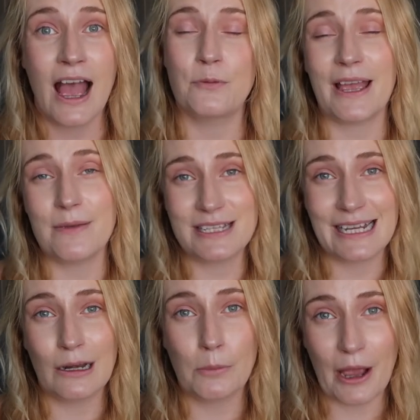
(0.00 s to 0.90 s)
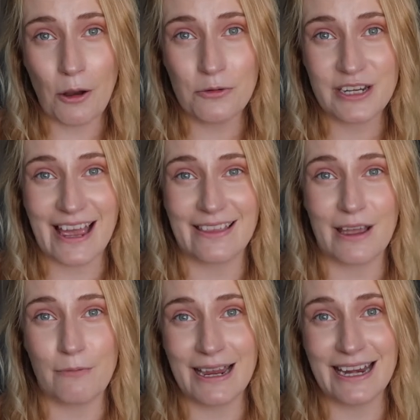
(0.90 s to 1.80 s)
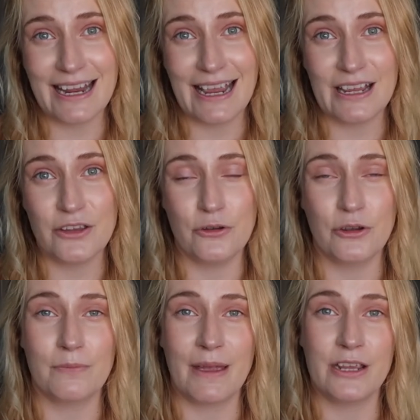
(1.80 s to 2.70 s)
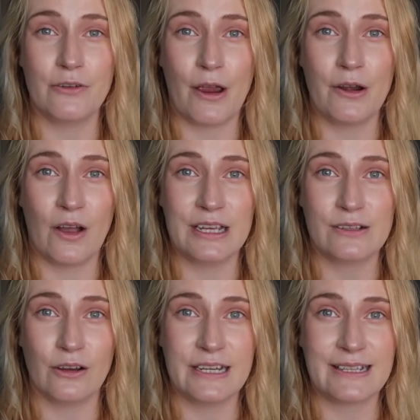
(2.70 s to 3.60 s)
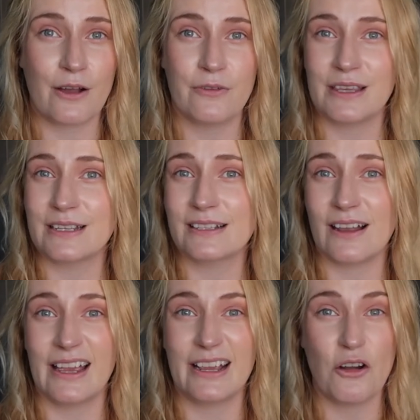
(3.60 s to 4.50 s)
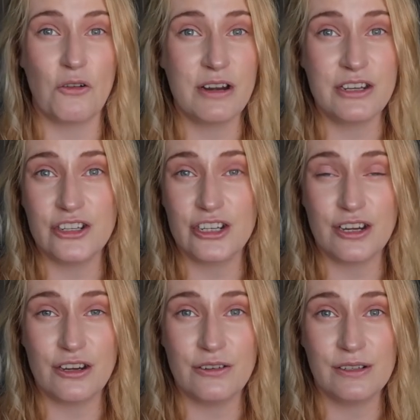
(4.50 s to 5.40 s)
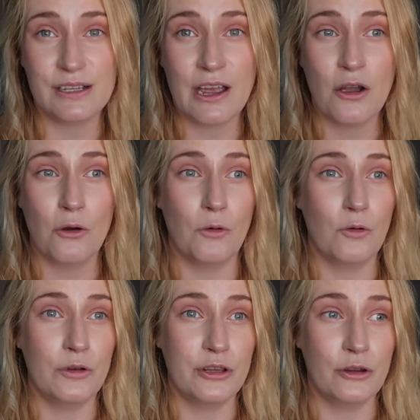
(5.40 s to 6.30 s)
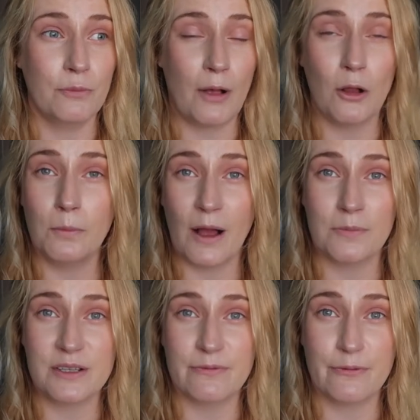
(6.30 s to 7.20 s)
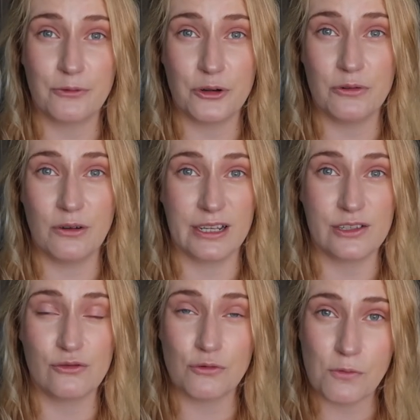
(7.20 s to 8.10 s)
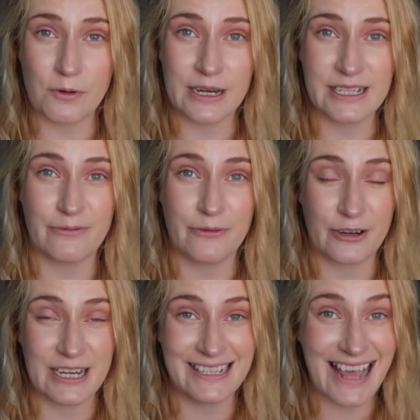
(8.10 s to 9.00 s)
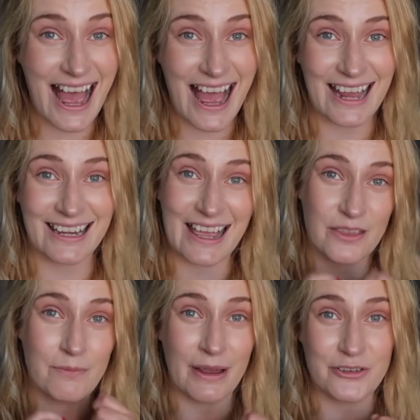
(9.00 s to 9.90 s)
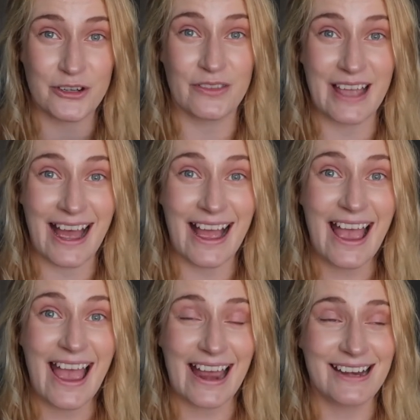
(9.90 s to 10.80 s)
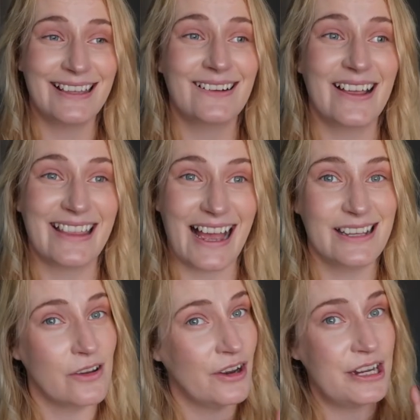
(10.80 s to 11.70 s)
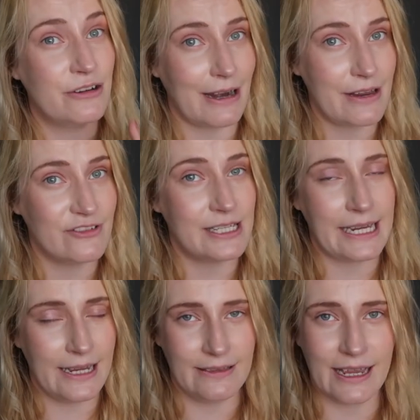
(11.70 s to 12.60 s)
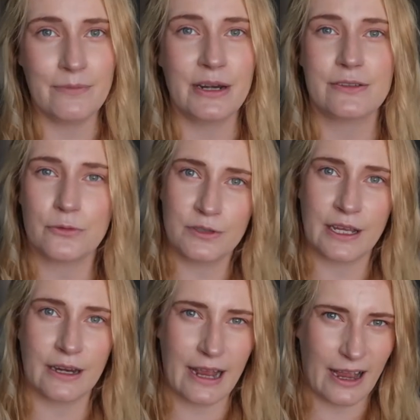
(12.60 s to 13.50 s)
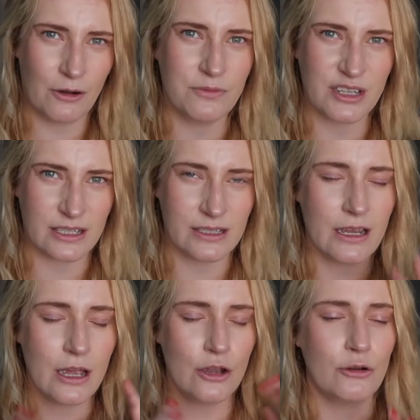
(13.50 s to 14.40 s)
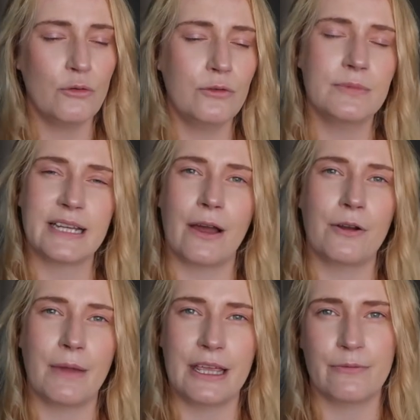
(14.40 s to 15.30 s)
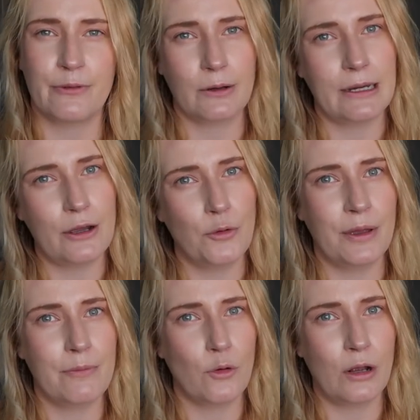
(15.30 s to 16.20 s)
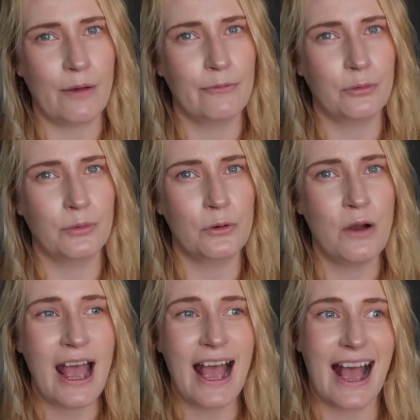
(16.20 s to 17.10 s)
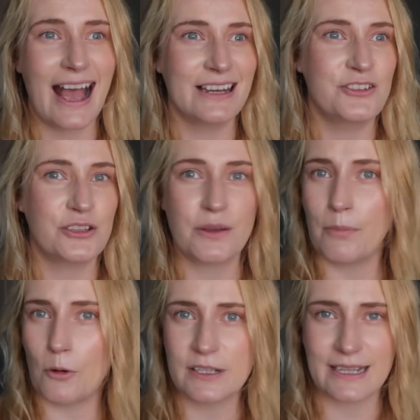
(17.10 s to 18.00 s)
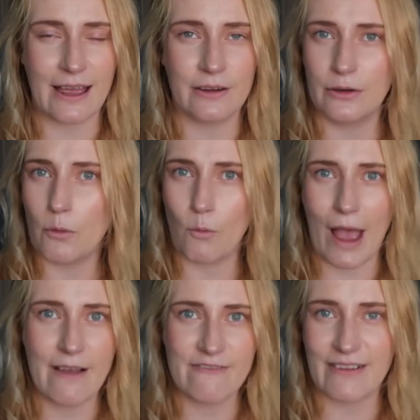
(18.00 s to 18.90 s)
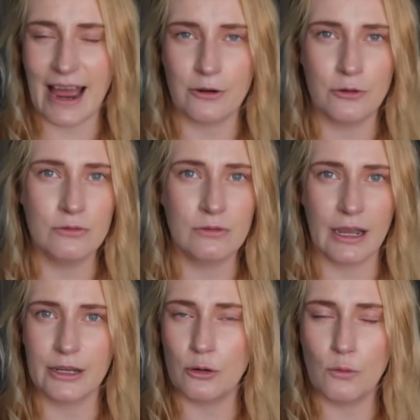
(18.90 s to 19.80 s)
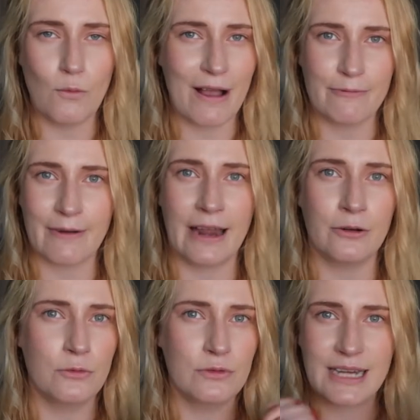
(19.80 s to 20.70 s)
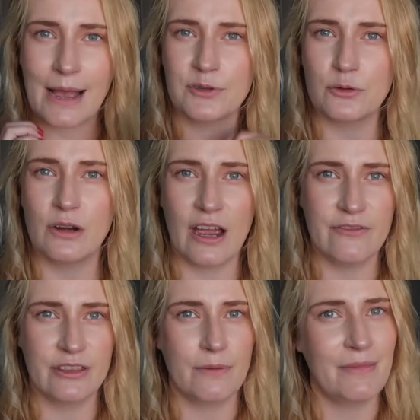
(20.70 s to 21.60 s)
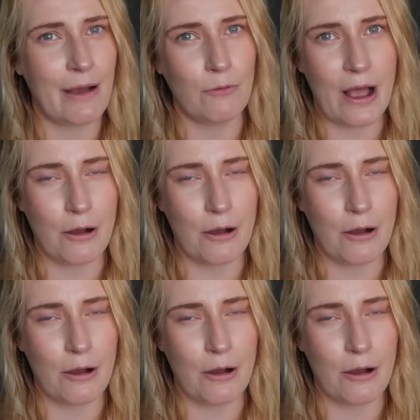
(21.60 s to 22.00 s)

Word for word: If your baby's a little bit older and they're weaning, you could make your own ice lollies out of things like orange juice or you could pulp up some fruit like strawberries and freeze that and let them munch on that. Anything like that is not only great for teething, but it's also going to help just cool them down and make them feel a little bit more comfortable and just a bog standard wet flannel like cool wet flannel dabbed all over them that will